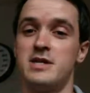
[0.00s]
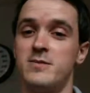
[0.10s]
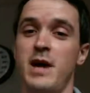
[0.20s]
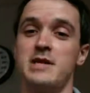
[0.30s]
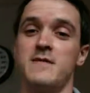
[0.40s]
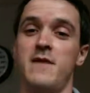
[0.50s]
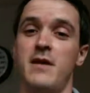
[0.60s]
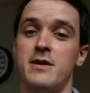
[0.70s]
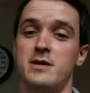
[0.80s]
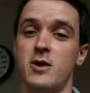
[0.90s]
specify
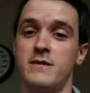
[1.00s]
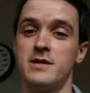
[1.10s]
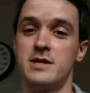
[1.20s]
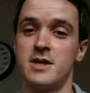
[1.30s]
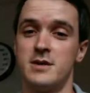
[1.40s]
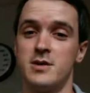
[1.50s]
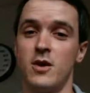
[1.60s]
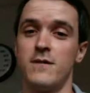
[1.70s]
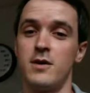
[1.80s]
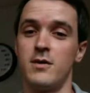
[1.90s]
the services on the server you